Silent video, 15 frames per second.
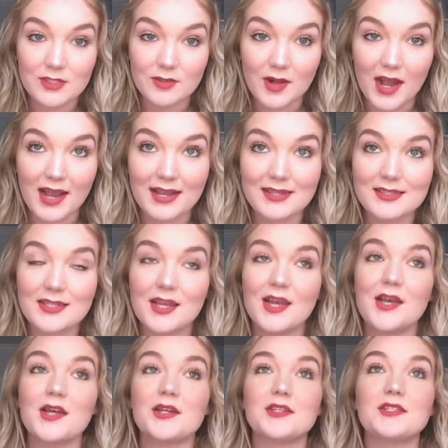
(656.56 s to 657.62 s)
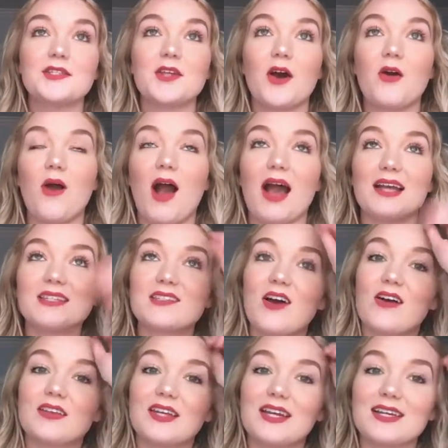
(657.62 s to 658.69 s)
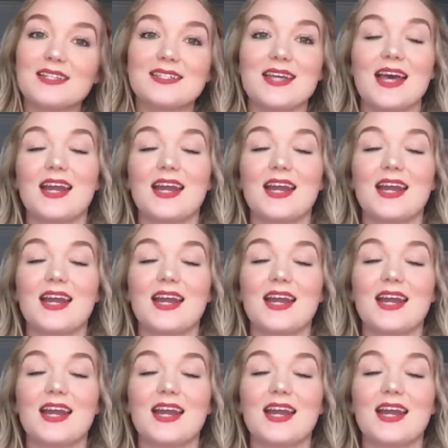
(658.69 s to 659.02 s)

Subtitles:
you guys. So I saw this,